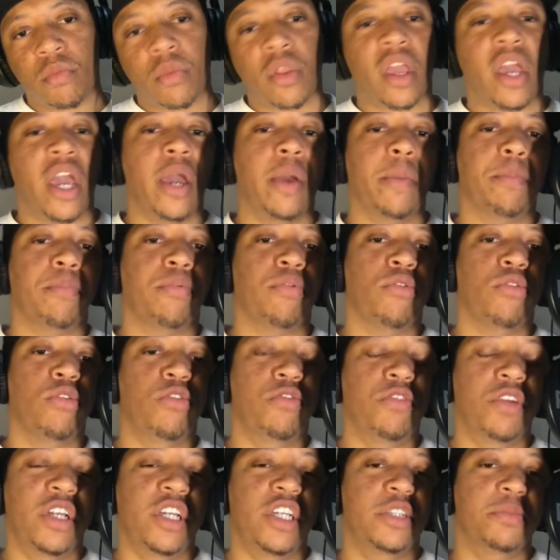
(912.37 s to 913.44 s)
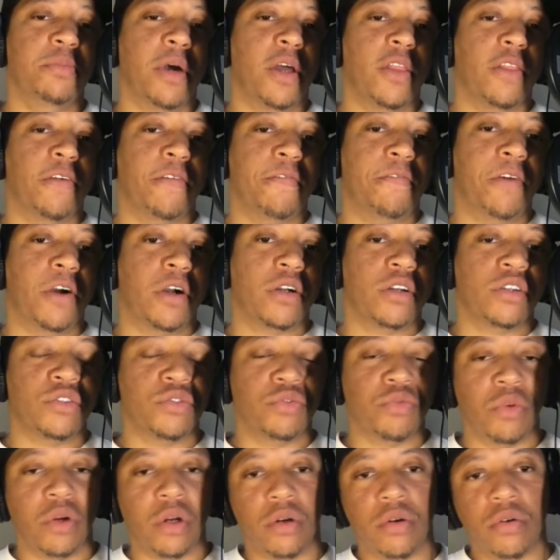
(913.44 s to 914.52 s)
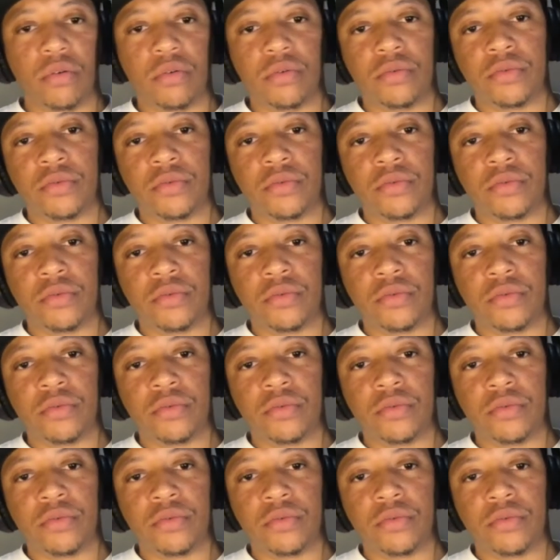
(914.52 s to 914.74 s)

And prove these motherfuckers wrong.